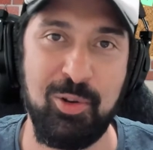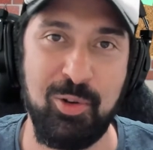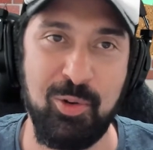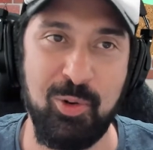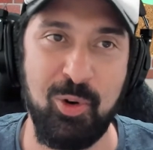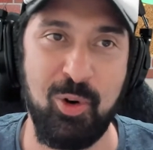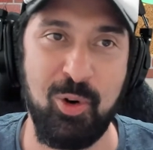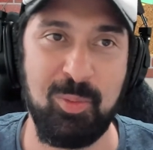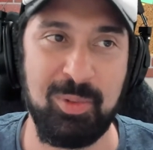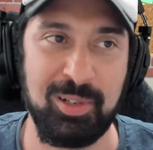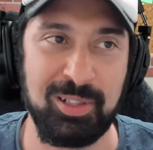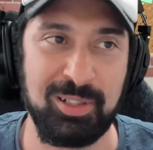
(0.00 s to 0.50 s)

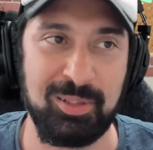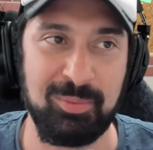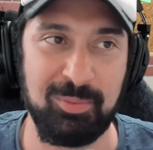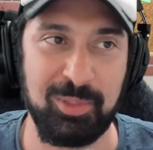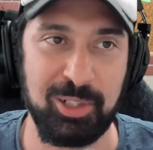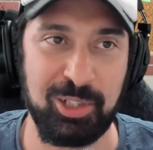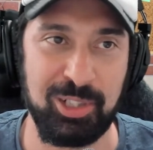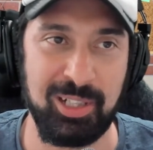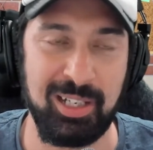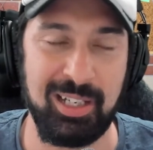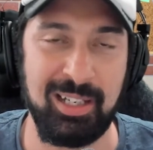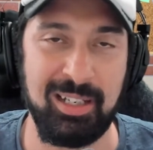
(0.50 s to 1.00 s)

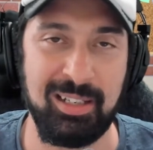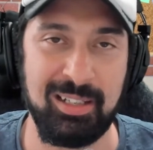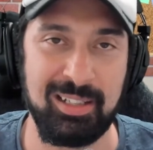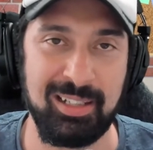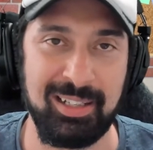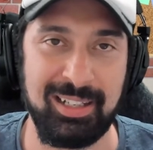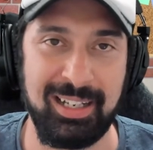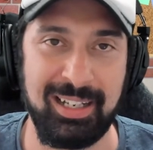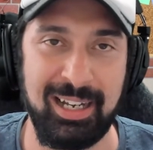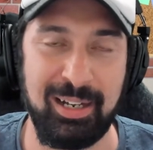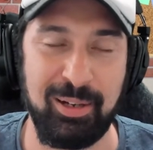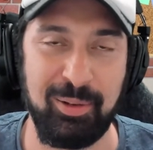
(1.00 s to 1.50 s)
enormous
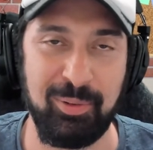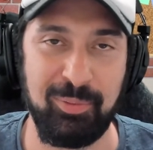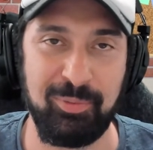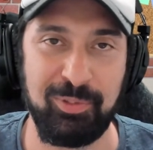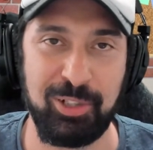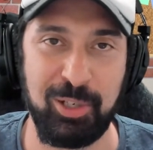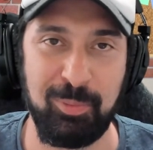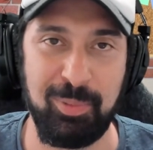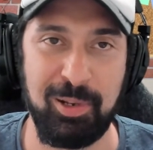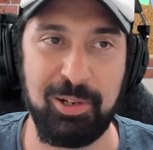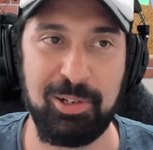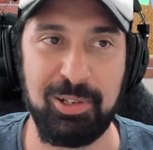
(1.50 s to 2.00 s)
machines and
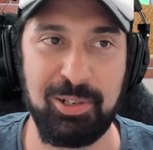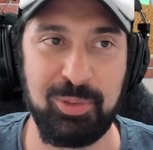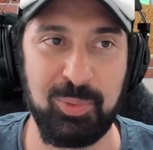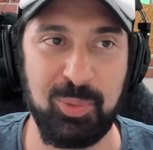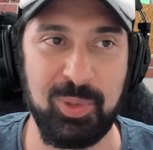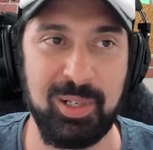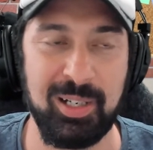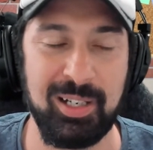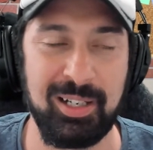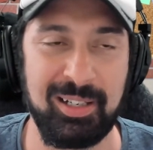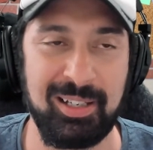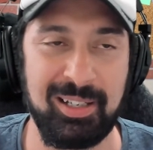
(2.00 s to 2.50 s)
how ship
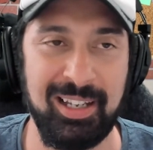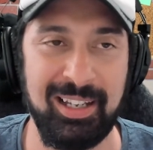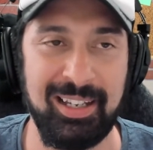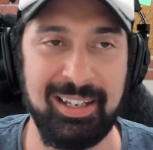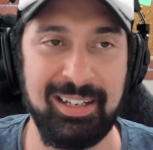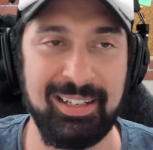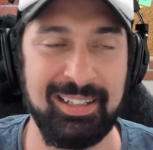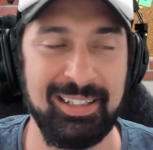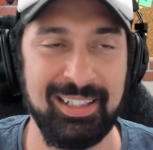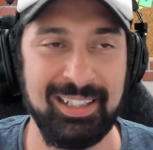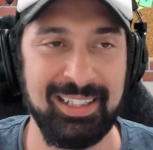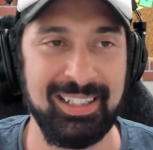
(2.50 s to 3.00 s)
engines work,
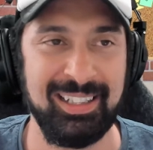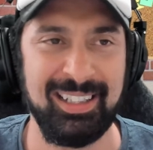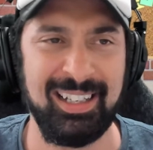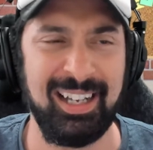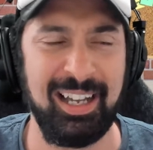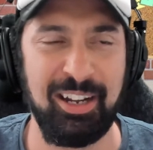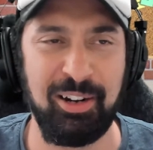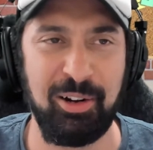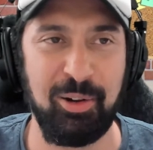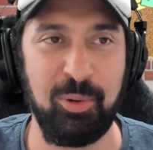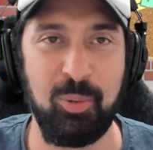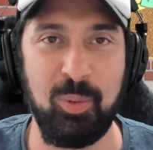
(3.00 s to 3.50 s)
and
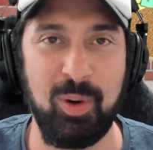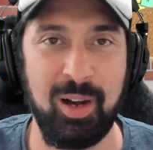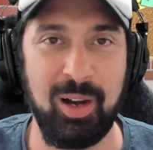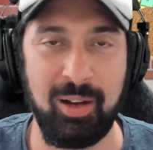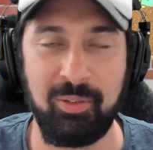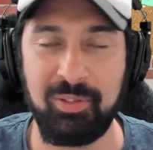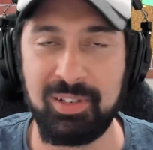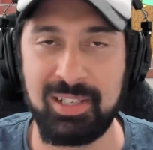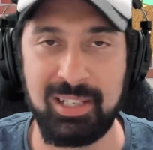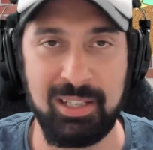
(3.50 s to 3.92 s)
I don't know why.